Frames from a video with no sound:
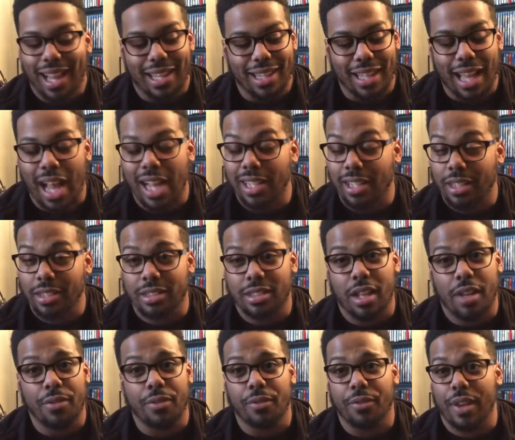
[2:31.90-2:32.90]
A lot of good
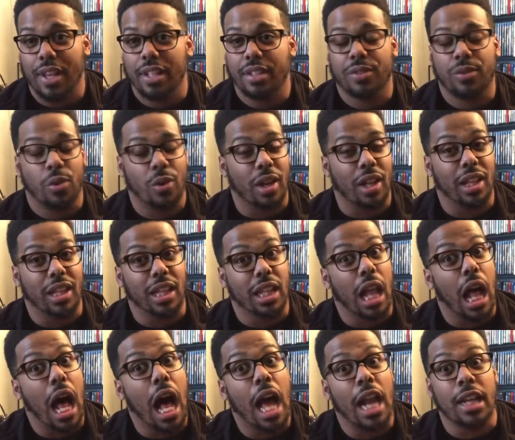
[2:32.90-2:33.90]
stuff in Phase 4, a
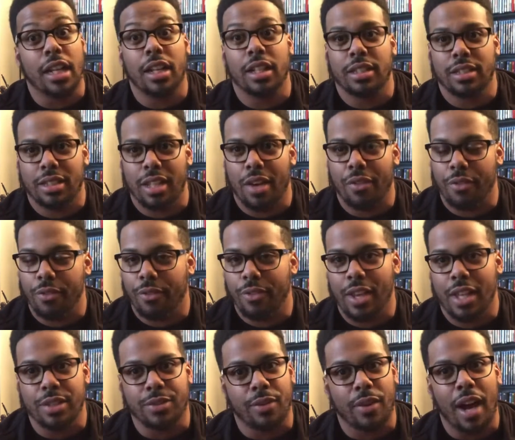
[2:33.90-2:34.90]
lot of good stuff in
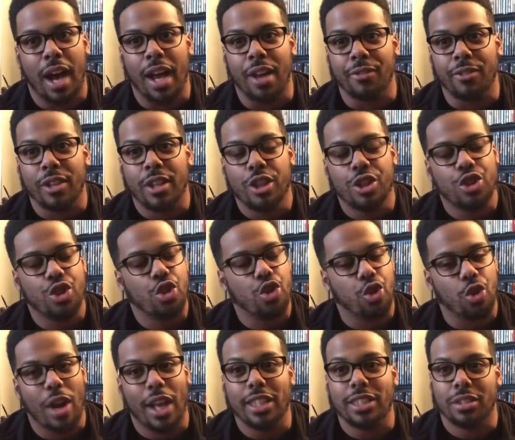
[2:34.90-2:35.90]
Phase 5.
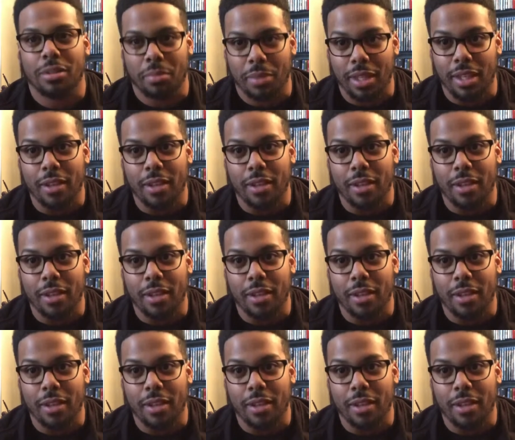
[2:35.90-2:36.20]
Trust